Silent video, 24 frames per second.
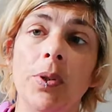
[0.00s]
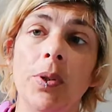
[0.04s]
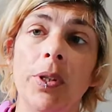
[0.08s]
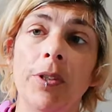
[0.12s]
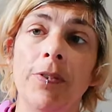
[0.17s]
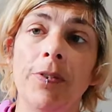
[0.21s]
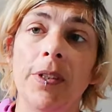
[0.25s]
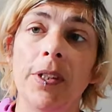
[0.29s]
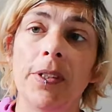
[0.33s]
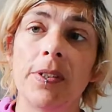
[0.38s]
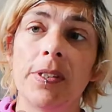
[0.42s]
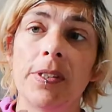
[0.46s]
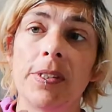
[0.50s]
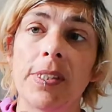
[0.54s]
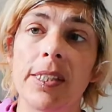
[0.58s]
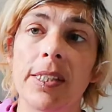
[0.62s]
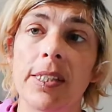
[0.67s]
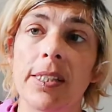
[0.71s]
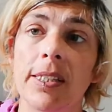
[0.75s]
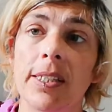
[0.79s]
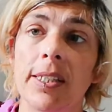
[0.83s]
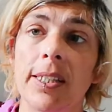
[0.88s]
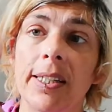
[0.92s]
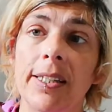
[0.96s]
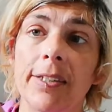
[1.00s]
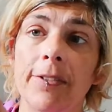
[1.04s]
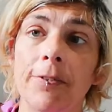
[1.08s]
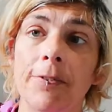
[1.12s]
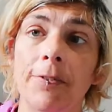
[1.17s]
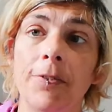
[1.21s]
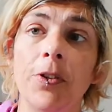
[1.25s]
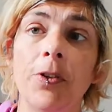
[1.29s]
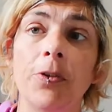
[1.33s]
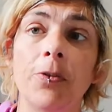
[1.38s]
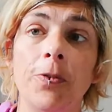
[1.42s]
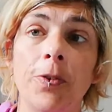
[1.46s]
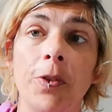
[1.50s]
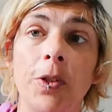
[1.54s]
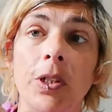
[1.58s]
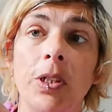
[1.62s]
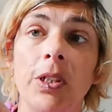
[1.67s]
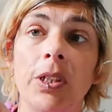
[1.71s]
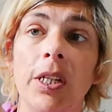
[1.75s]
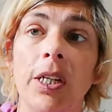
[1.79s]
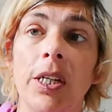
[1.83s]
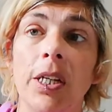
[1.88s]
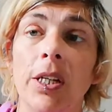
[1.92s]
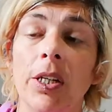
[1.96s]
if this is your foot,
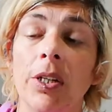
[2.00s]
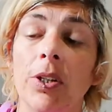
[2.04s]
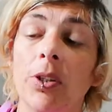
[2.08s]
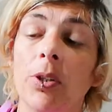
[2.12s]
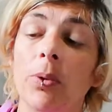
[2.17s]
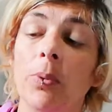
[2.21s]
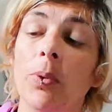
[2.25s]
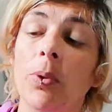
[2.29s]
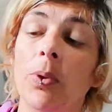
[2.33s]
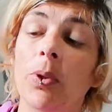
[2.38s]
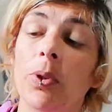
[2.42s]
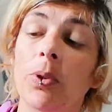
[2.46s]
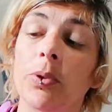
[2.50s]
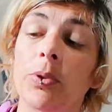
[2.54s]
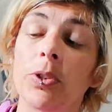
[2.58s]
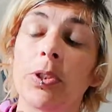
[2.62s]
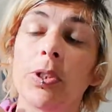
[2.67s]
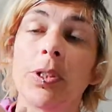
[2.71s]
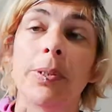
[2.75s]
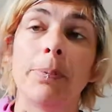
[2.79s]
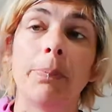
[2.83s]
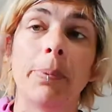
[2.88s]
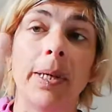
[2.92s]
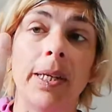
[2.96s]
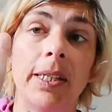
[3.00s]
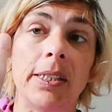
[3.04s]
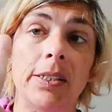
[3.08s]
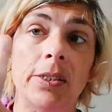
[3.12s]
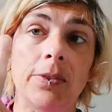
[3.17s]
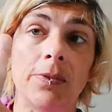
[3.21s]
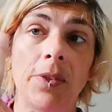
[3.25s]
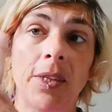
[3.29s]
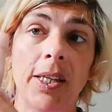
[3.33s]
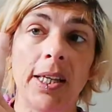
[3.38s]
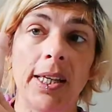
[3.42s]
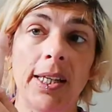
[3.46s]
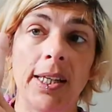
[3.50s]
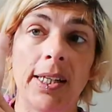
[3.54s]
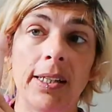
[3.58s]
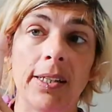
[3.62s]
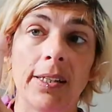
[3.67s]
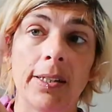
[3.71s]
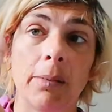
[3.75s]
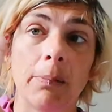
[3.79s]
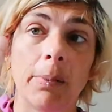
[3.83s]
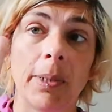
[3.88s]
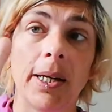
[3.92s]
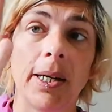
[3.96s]
you walk onto the base of the heel at
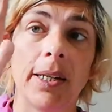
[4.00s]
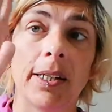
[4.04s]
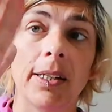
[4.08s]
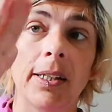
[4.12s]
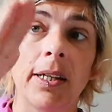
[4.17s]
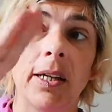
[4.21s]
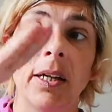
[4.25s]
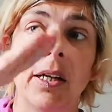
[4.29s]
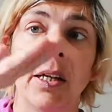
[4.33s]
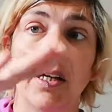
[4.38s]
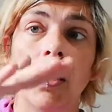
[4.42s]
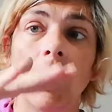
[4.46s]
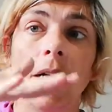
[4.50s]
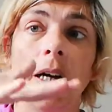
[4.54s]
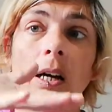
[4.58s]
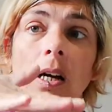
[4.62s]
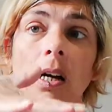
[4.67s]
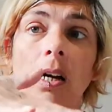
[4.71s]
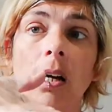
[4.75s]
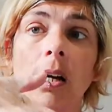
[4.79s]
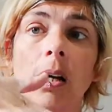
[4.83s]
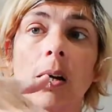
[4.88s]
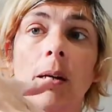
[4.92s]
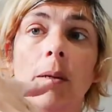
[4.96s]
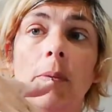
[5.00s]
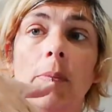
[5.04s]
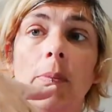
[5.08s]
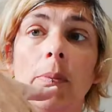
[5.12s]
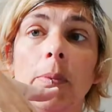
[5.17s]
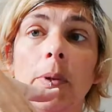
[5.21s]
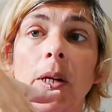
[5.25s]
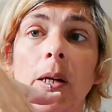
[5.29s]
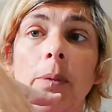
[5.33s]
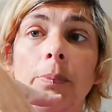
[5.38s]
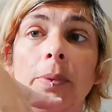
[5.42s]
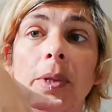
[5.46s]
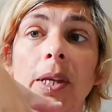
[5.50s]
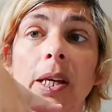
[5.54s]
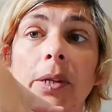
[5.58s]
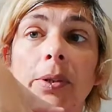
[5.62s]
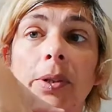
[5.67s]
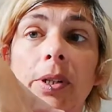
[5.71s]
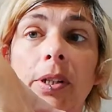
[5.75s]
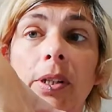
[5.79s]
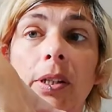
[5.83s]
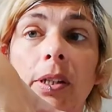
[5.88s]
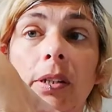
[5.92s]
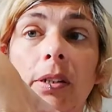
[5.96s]
the back, come down
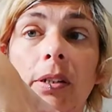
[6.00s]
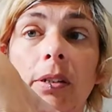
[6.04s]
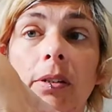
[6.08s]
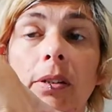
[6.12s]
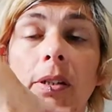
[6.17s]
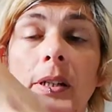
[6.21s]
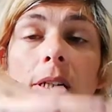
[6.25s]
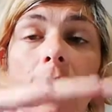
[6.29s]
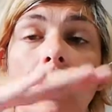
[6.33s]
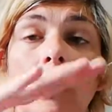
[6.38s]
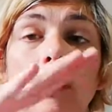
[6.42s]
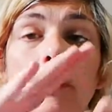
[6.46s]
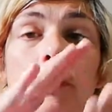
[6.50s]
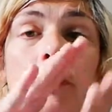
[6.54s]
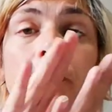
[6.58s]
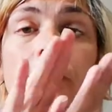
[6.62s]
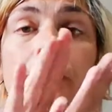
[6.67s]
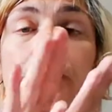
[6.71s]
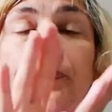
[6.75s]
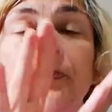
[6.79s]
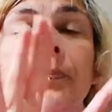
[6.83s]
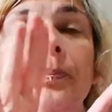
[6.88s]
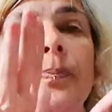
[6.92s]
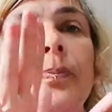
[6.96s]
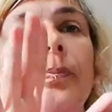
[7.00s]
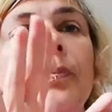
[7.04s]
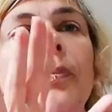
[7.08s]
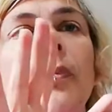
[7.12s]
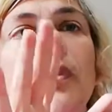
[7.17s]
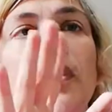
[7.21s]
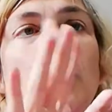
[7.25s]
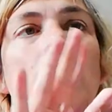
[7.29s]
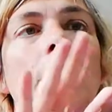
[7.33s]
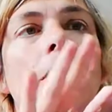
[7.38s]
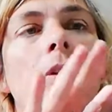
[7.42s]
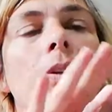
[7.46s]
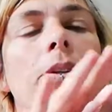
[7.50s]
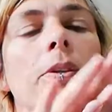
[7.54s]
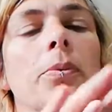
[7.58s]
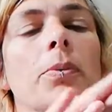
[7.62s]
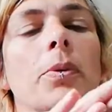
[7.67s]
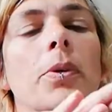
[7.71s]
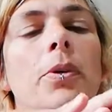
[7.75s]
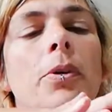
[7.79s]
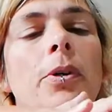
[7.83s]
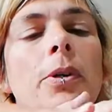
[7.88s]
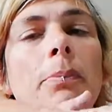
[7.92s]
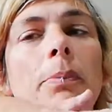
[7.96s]
in a, I don't know what
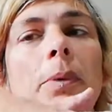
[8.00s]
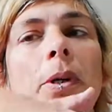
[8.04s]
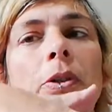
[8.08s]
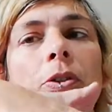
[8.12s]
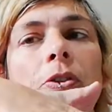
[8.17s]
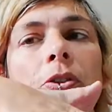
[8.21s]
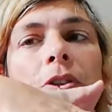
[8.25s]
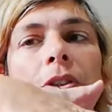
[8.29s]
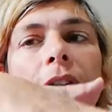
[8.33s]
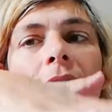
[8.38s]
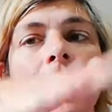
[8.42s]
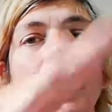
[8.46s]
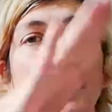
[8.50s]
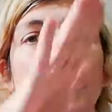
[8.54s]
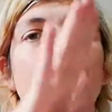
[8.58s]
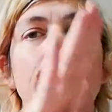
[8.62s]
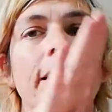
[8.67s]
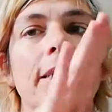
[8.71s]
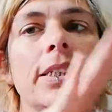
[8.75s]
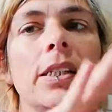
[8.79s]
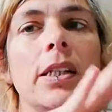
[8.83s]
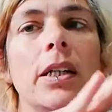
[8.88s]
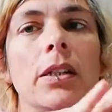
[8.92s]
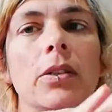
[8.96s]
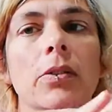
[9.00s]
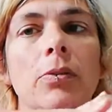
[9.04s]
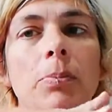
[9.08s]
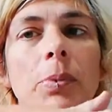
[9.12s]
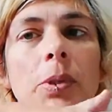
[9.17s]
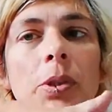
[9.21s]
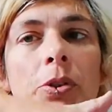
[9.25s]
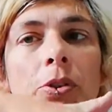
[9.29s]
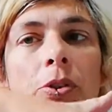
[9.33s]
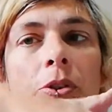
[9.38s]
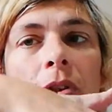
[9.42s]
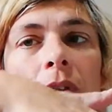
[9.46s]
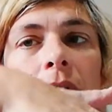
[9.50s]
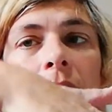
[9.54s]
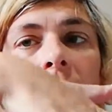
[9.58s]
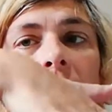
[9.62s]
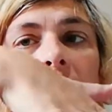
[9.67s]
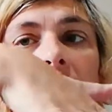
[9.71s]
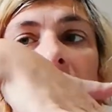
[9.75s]
kind of motion, this kind of motion,